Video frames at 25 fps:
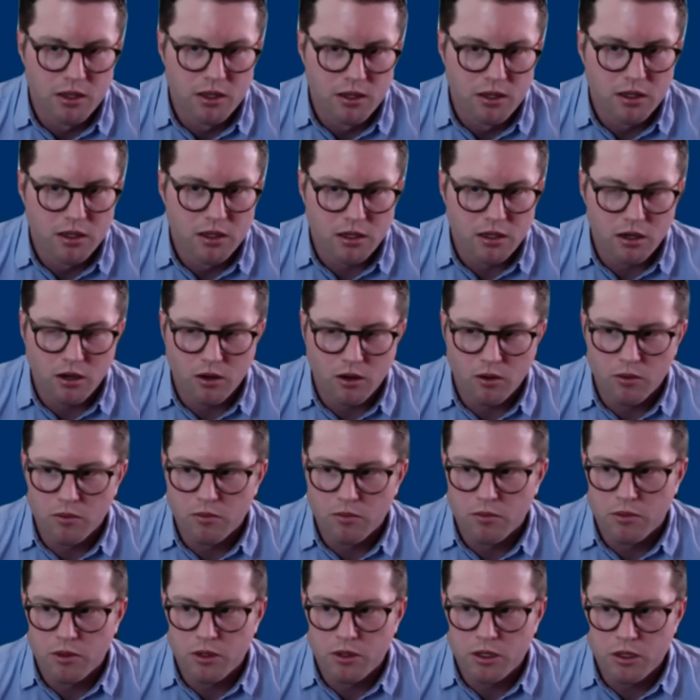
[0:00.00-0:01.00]
you know,
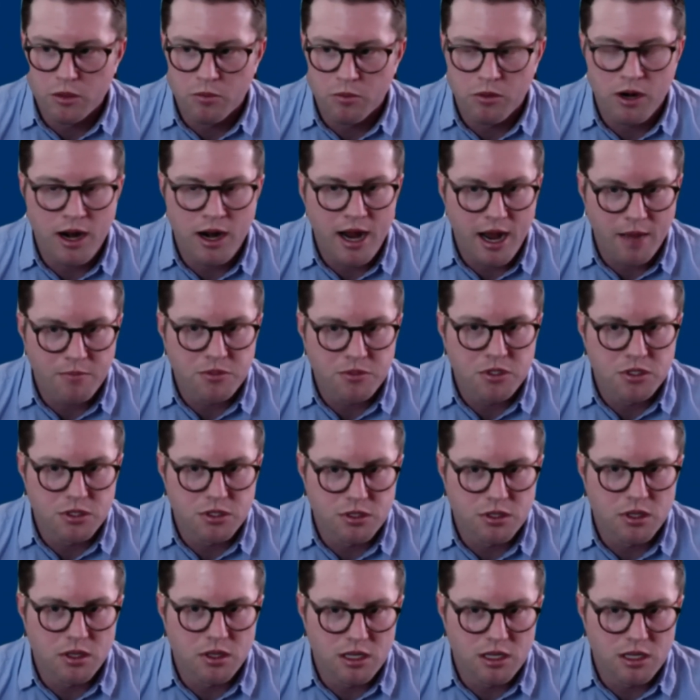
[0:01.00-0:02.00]

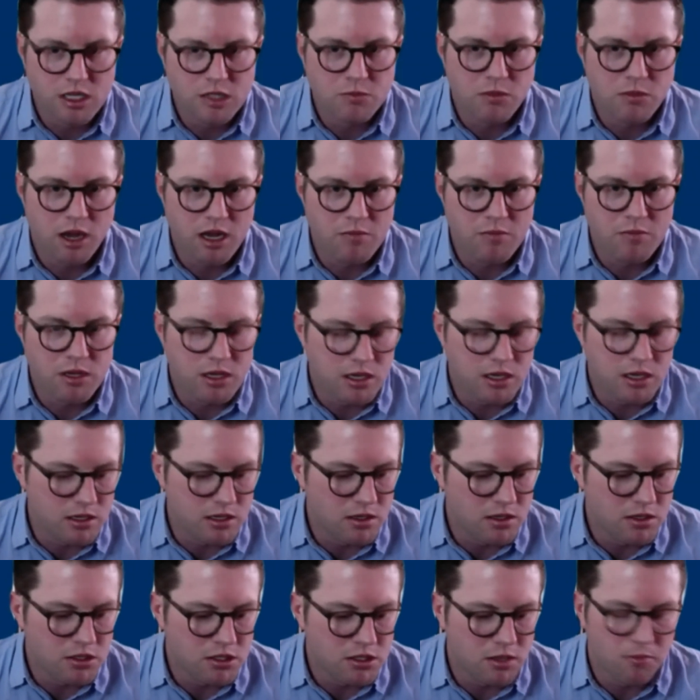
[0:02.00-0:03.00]
perhaps these might
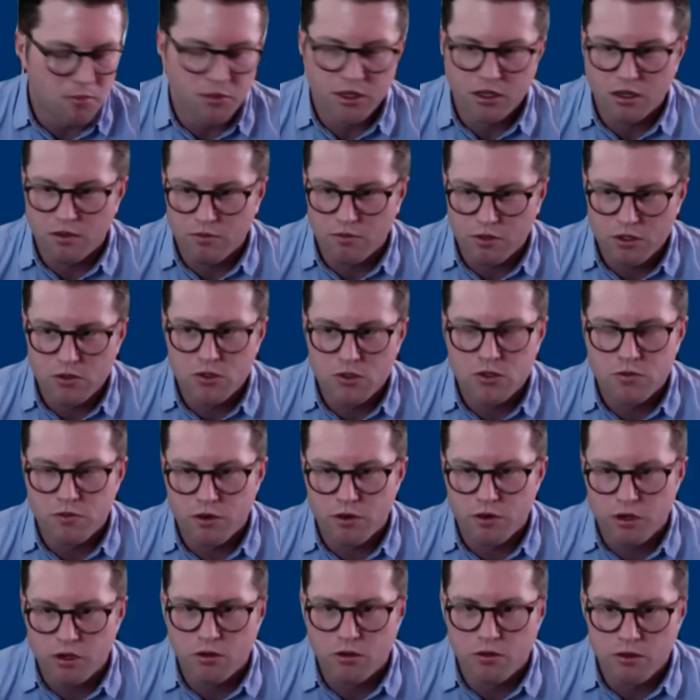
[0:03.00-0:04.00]
be something of use for
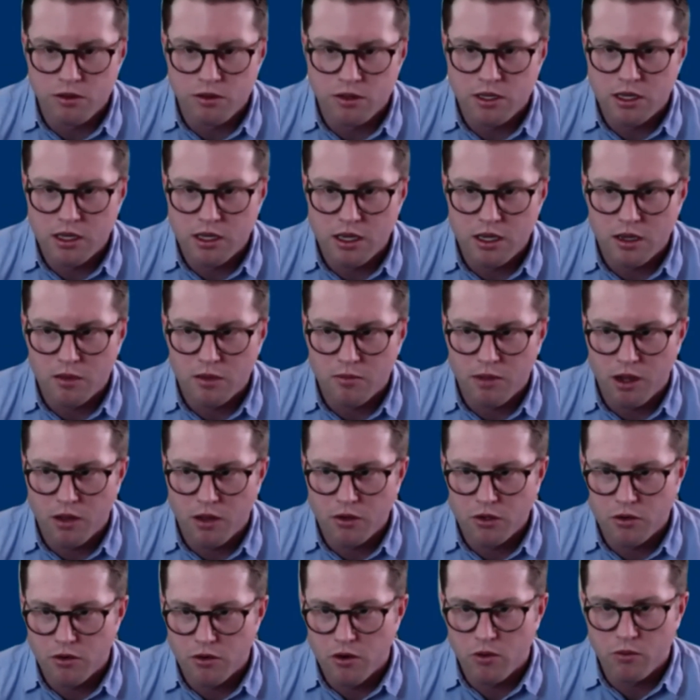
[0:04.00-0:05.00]
you in thinking
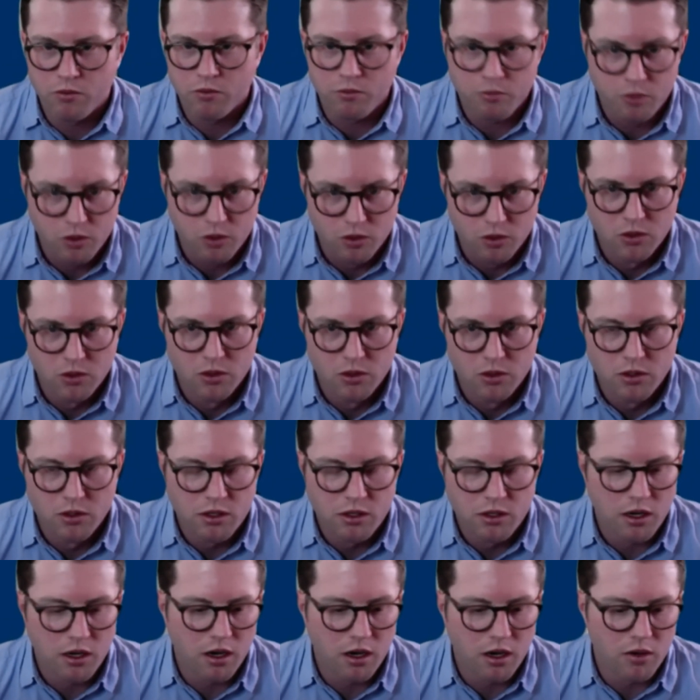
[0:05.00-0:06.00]
about your own
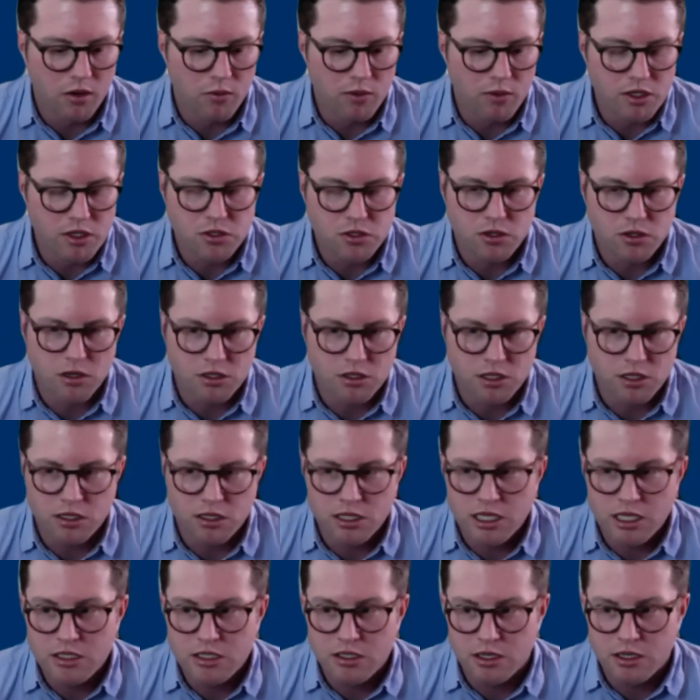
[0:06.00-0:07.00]
research and
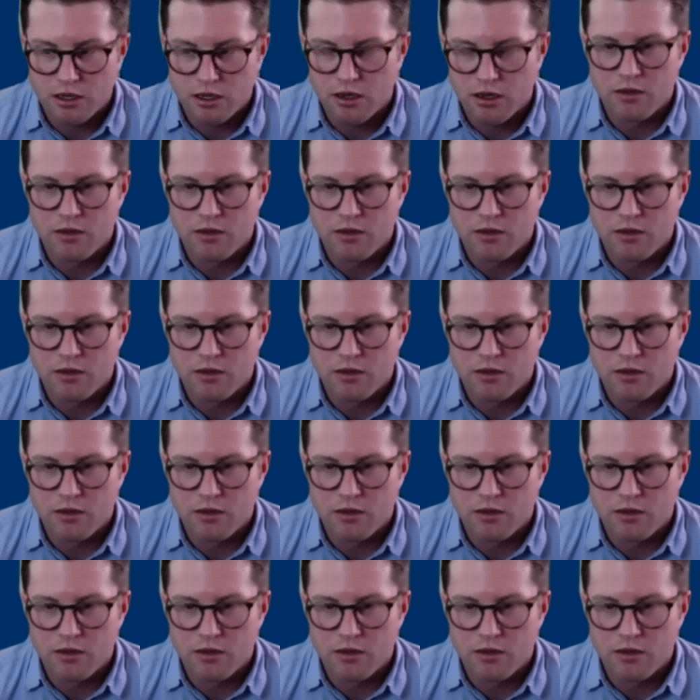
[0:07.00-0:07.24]
teaching.